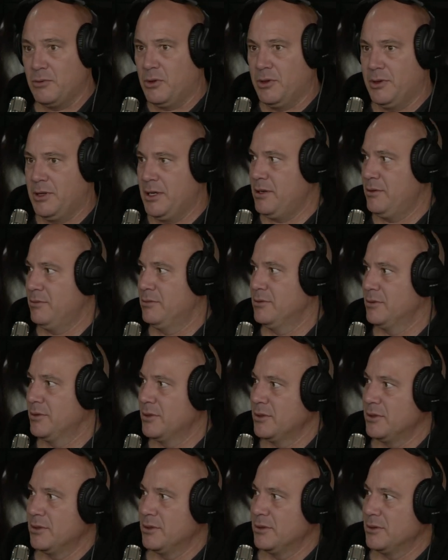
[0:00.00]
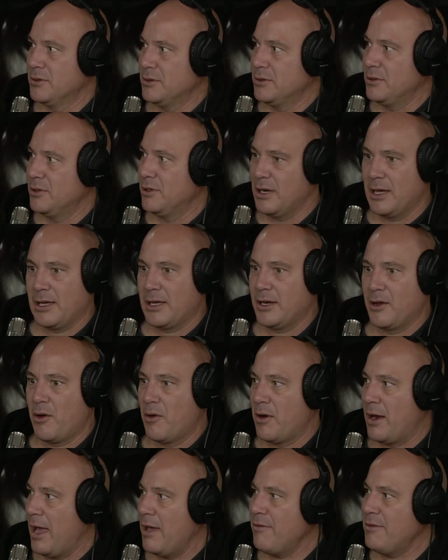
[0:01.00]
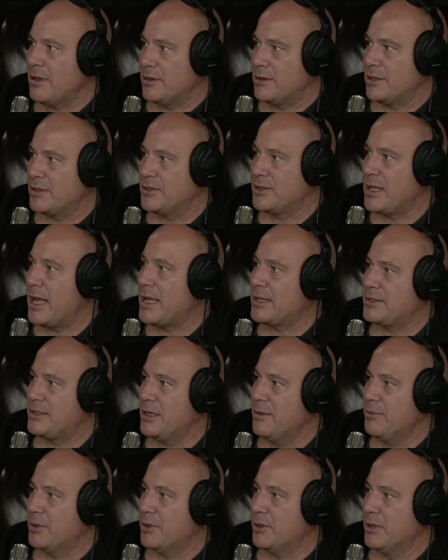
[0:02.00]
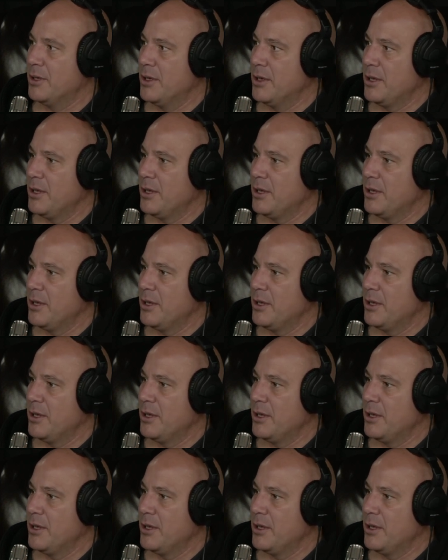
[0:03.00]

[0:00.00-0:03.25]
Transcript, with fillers: Well, then you're not going to go to heaven. It's exactly. that simple.